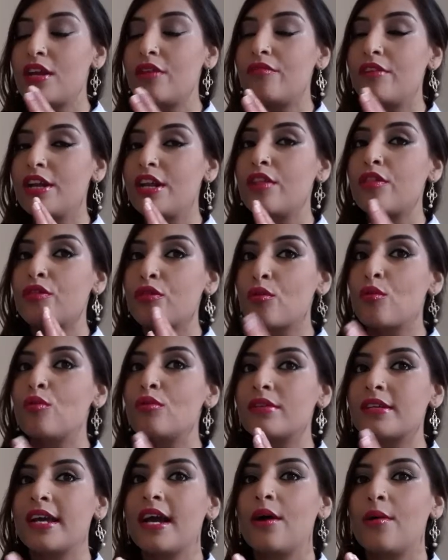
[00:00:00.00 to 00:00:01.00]
really, really
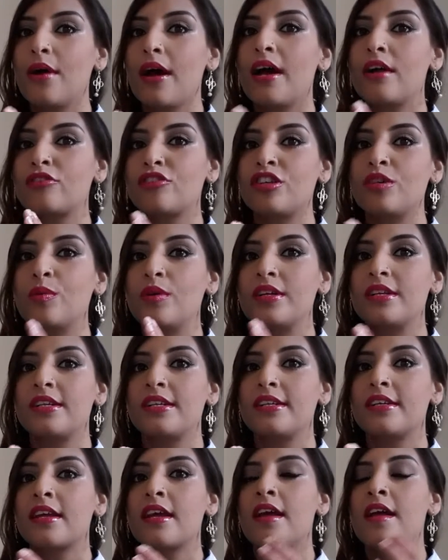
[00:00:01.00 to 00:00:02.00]
thought out how she
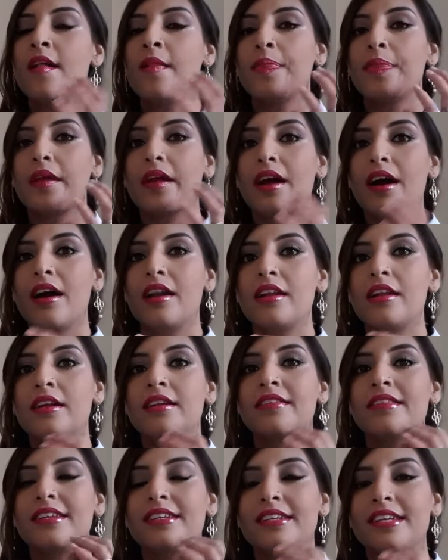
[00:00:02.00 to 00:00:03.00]
wanted the
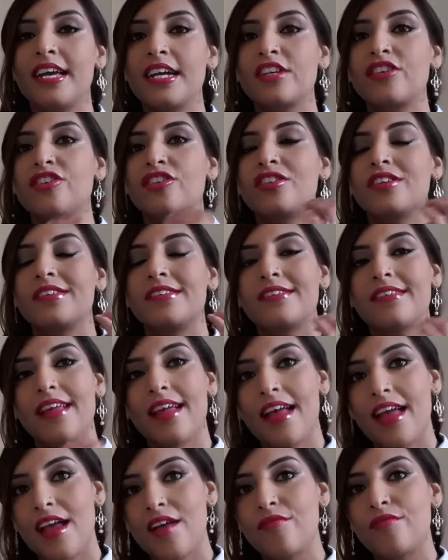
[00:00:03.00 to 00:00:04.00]
colour, the textures,
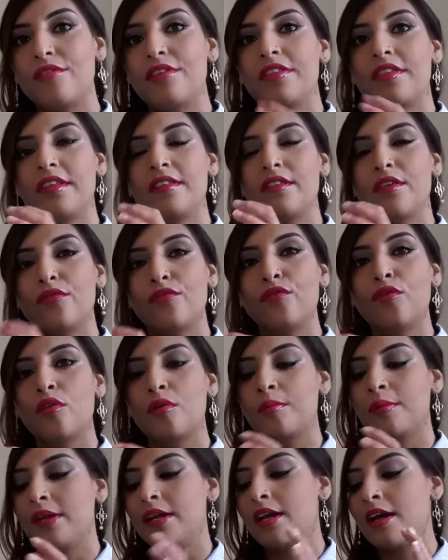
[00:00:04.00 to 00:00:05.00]
everything, the
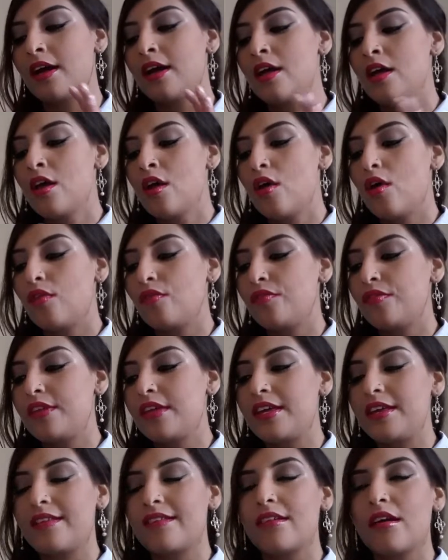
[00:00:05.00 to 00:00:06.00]
formula of
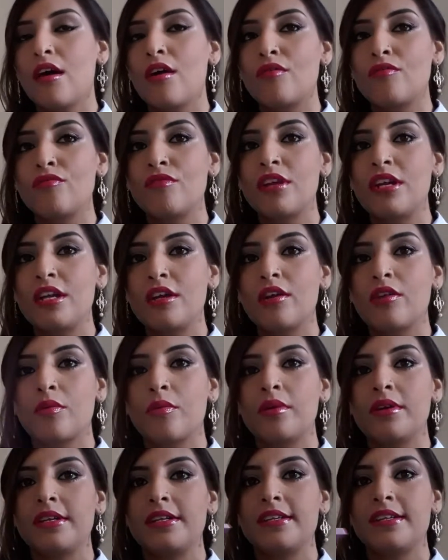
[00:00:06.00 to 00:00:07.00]
these are really
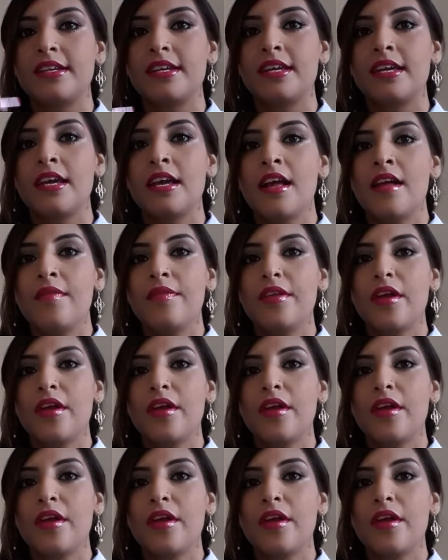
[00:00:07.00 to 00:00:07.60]
good quality.